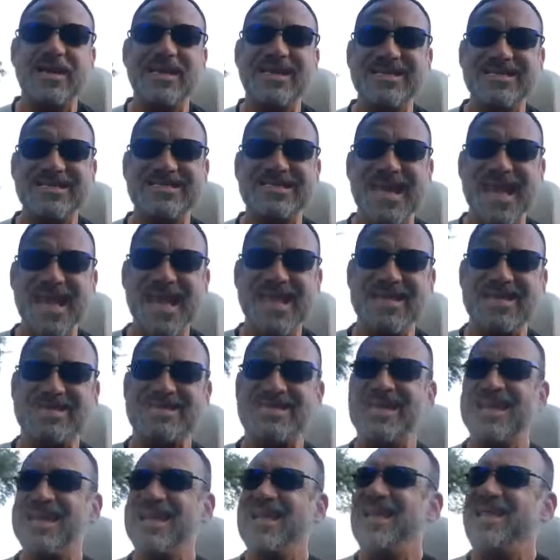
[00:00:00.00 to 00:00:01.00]

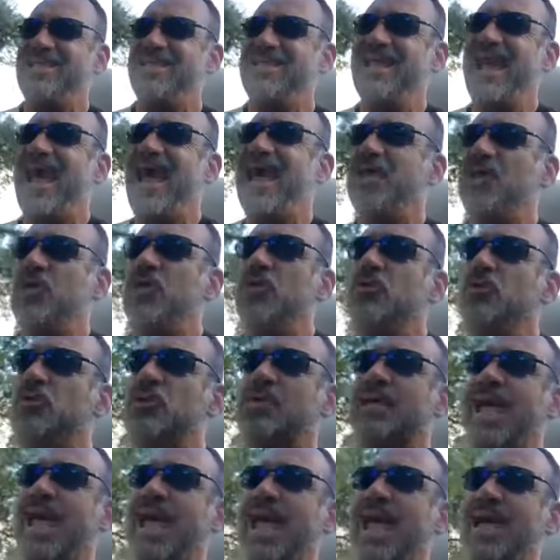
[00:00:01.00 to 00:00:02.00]
intend that you
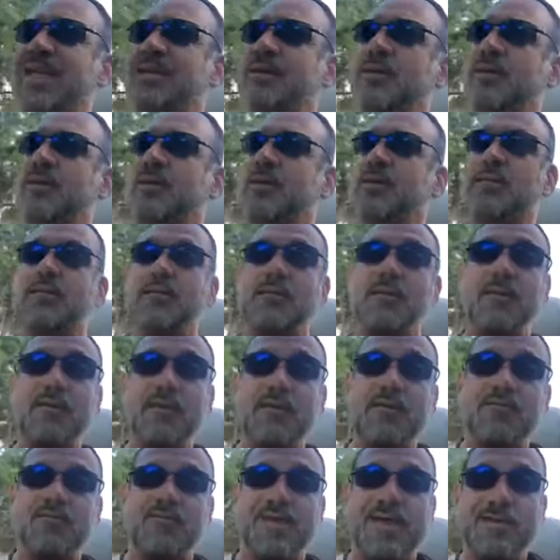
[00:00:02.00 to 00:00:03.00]
can
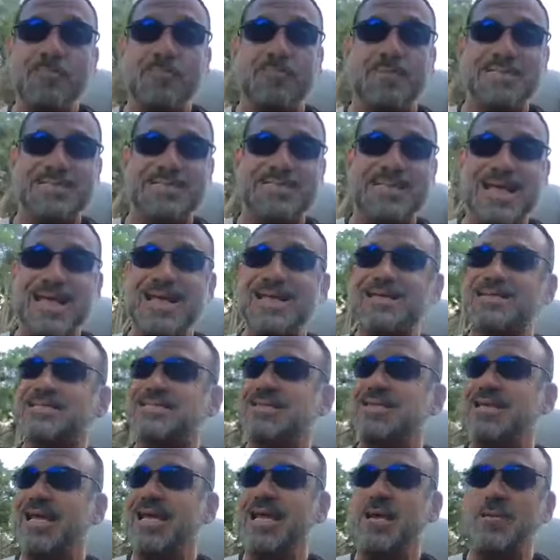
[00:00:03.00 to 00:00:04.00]
live and possess.
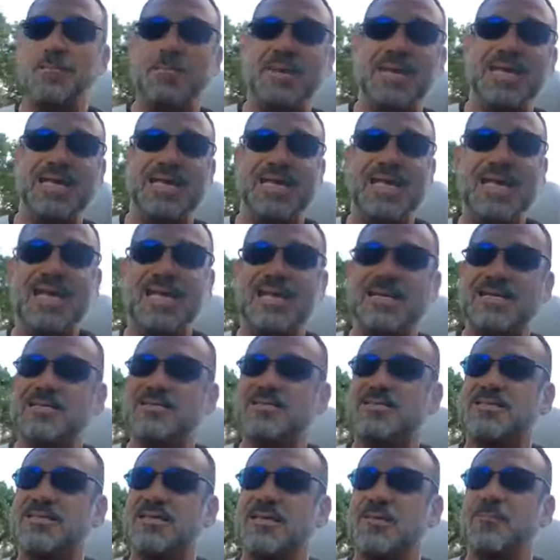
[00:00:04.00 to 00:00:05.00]
It
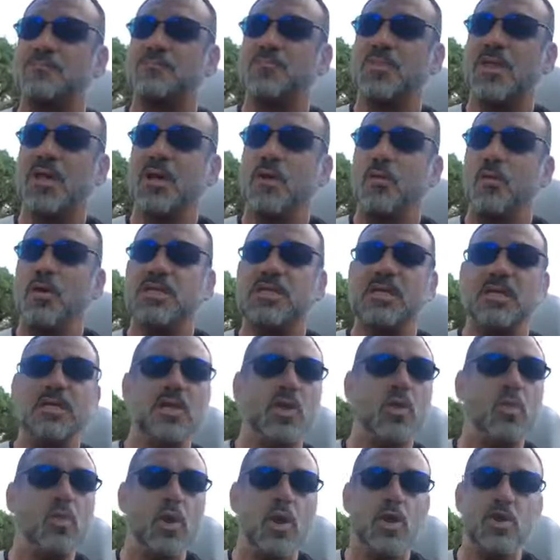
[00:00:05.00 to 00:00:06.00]
begins with the
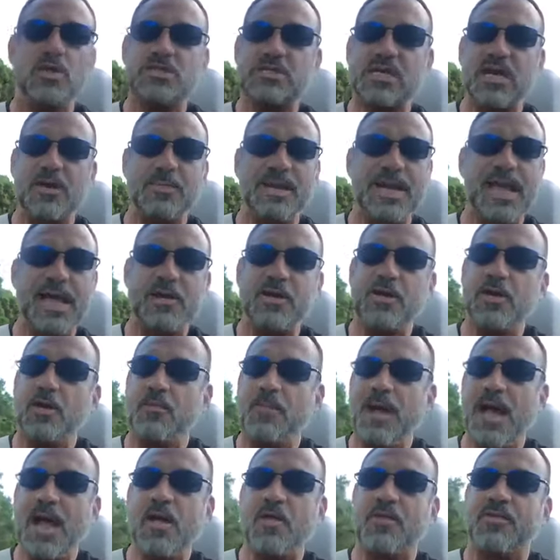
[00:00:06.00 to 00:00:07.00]
little words coming out of your
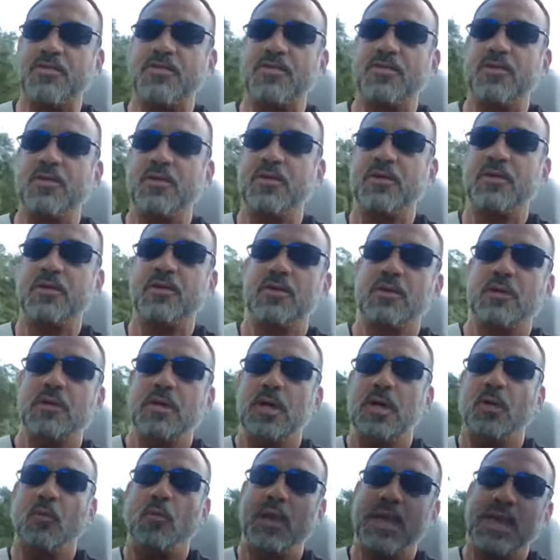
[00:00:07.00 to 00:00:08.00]
mouth.
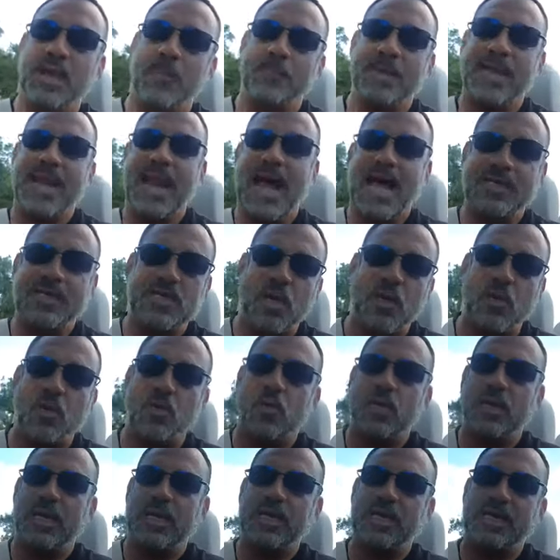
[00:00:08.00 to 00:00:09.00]
Well, but I don't
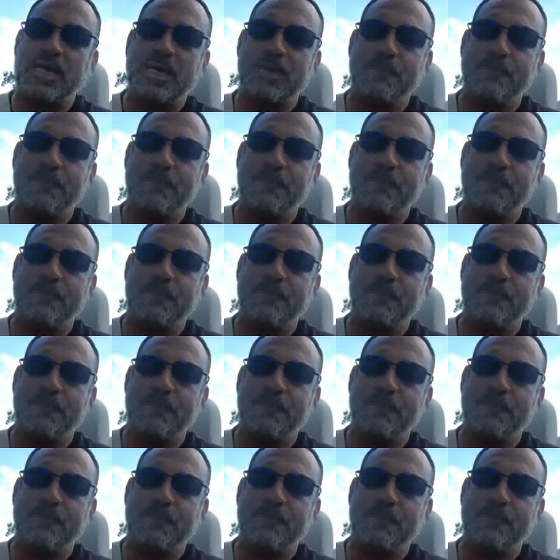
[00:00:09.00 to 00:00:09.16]
really